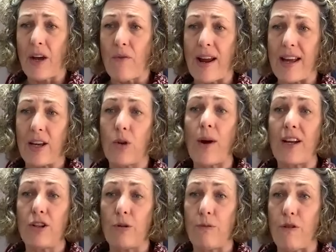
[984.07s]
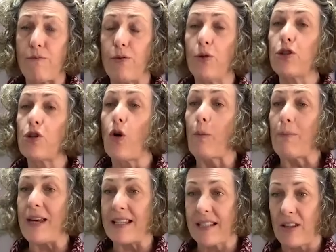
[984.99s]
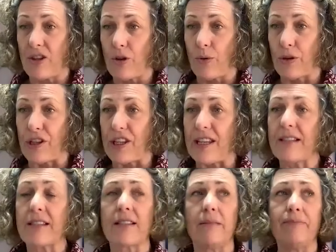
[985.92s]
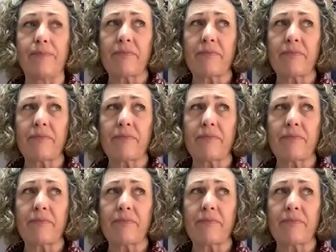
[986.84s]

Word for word: writing quite a number of books, all based in the Northeast,